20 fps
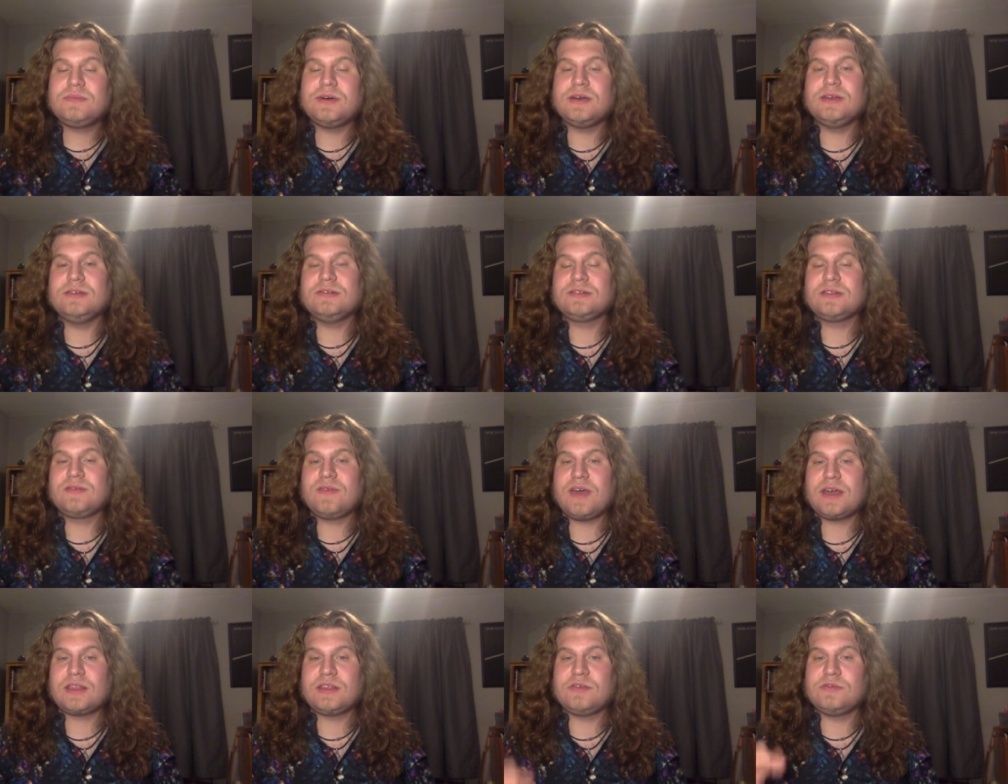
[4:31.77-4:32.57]
but it was the
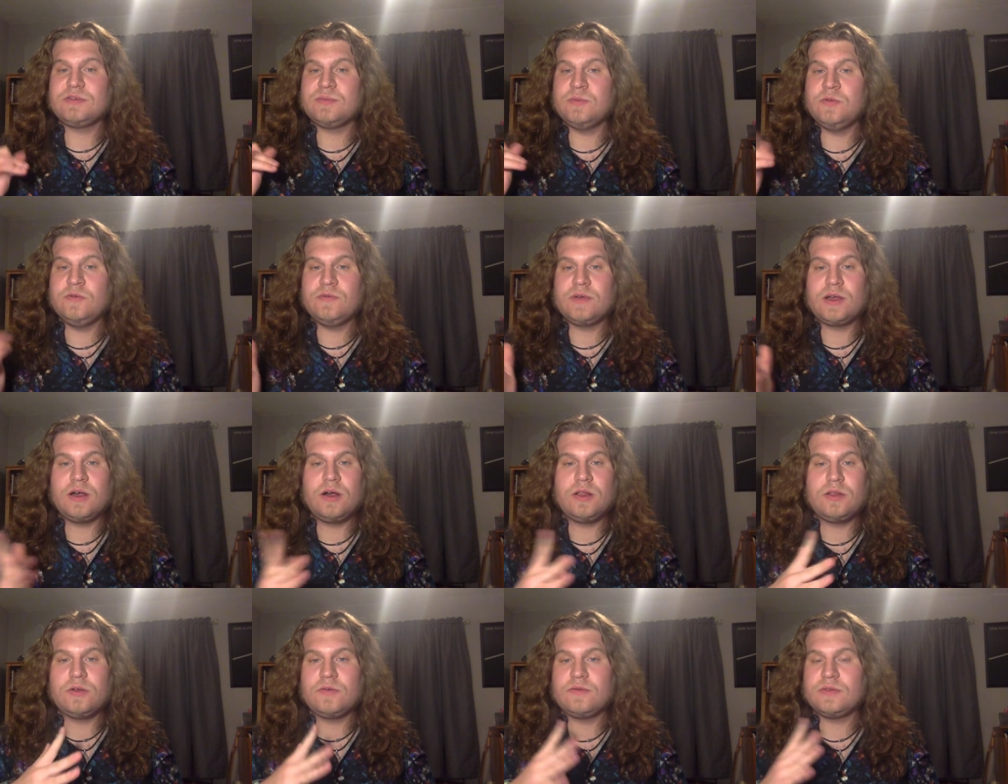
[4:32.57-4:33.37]
fact that it was moving
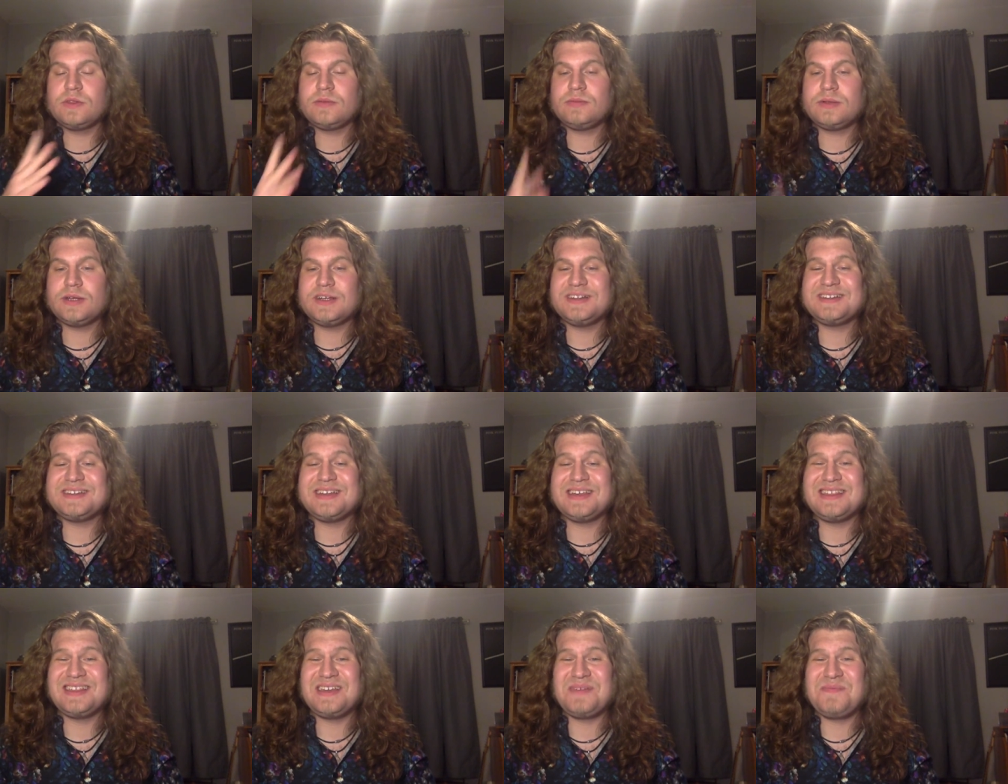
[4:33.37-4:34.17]
all over the place
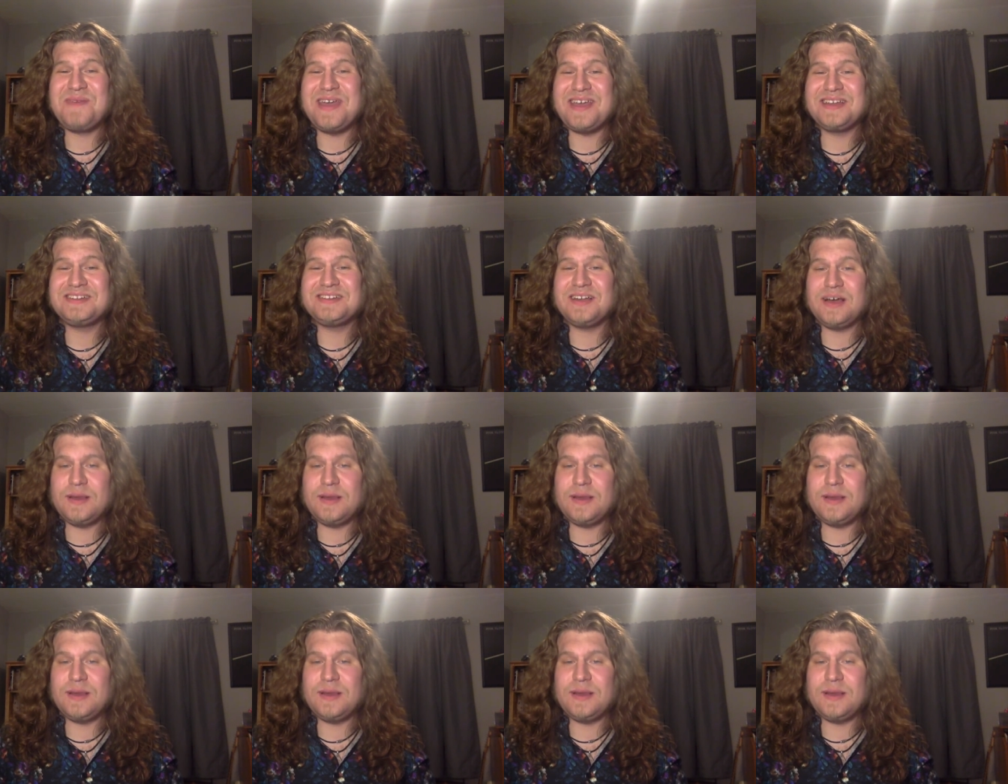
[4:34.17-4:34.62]
that I think makes